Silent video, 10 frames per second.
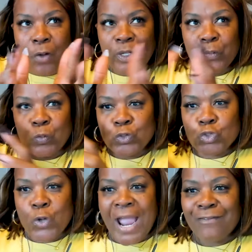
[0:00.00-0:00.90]
it will
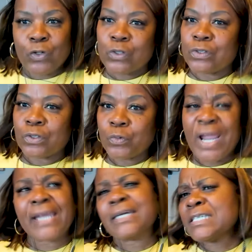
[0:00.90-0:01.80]
travel,
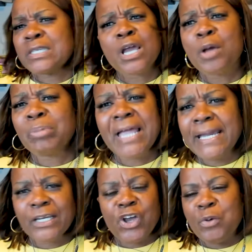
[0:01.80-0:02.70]
right? Because playing
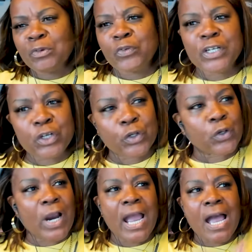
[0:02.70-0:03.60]
at home in front of your
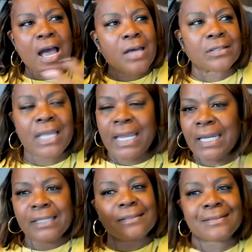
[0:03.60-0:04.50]
crowd,
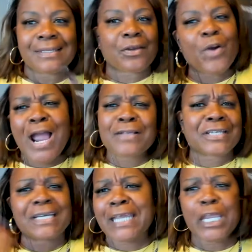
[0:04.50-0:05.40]
like the crowd's
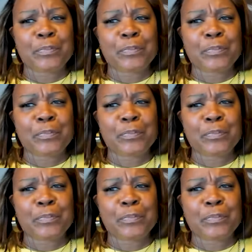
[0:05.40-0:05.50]
going to keep